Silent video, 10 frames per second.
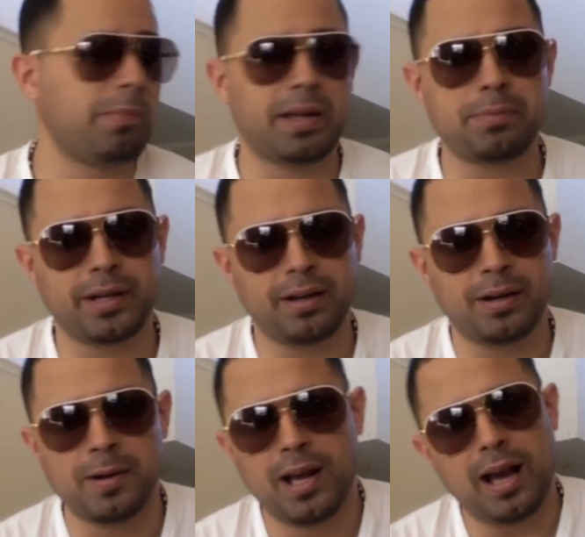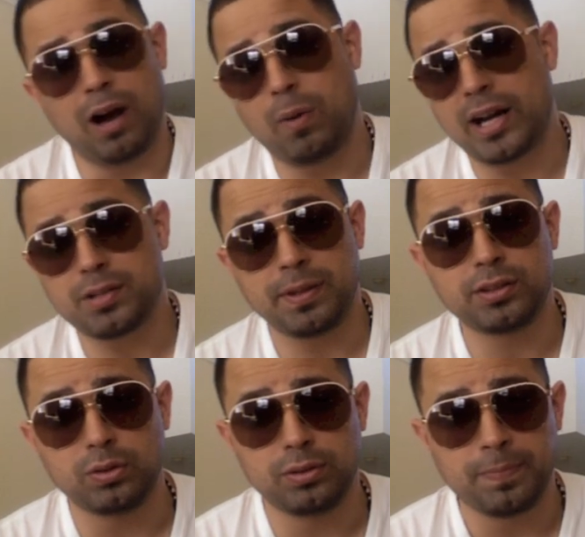man. But I watch him. He's
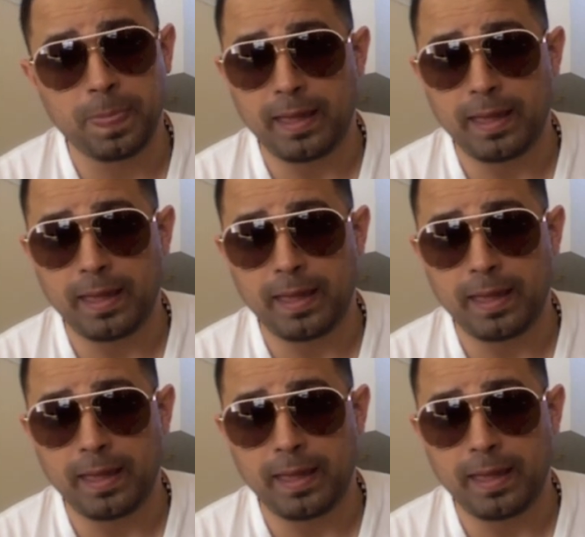cool.